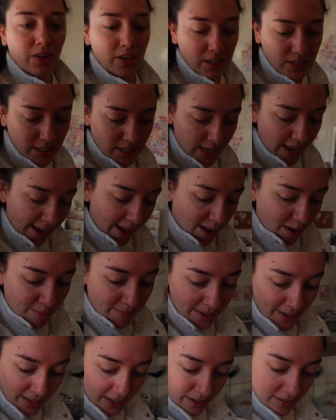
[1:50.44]
gonna see how
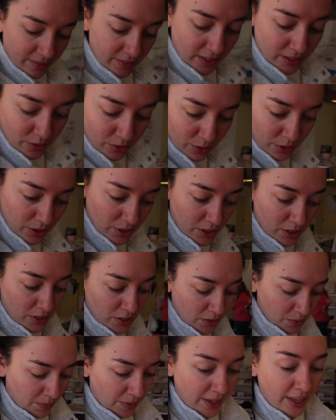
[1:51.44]
many of these
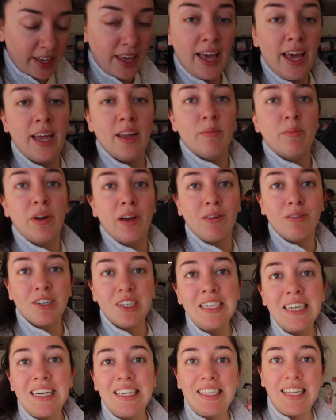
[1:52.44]
orders we can
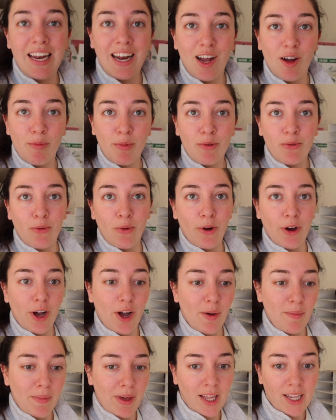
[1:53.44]
prioritize getting out before
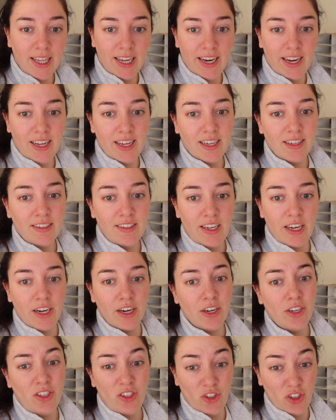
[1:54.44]
our mail lady gets
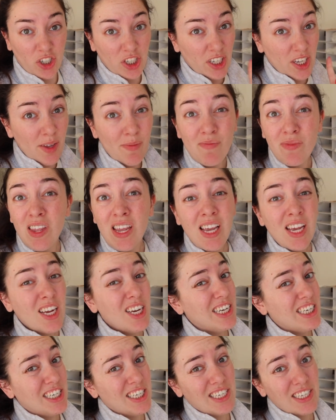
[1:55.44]
here. Usually,
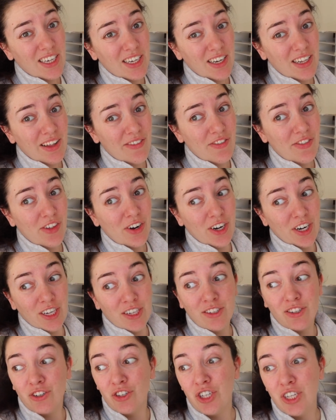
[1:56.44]
she's here at
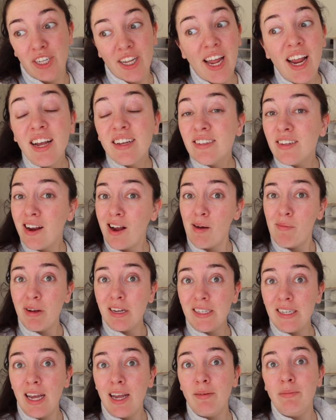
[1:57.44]
11.30, so she likes to come
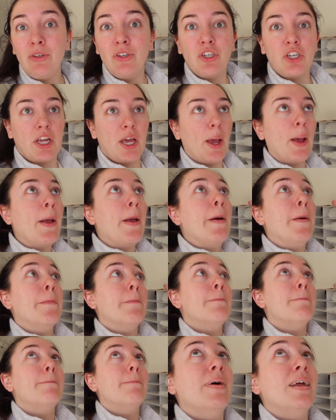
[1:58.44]
on time usually
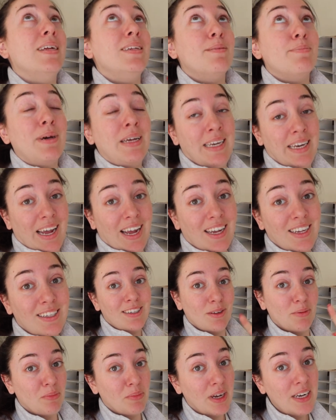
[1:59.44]
but it's Monday.
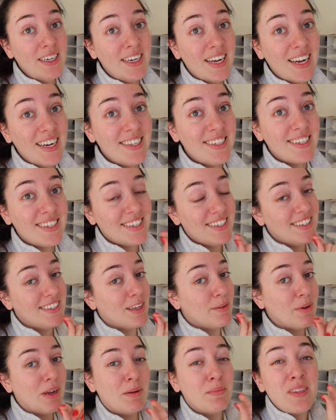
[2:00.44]
So Mondays, she's
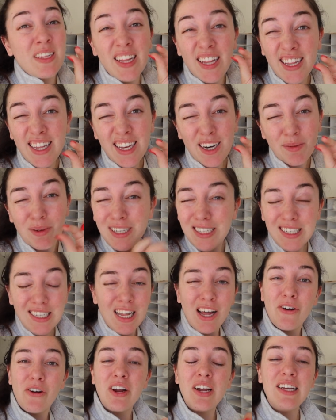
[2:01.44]
sometimes a little bit
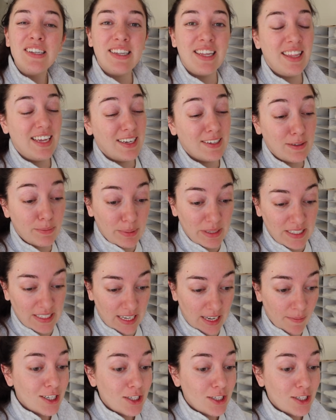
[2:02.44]
slower because I think it's busy.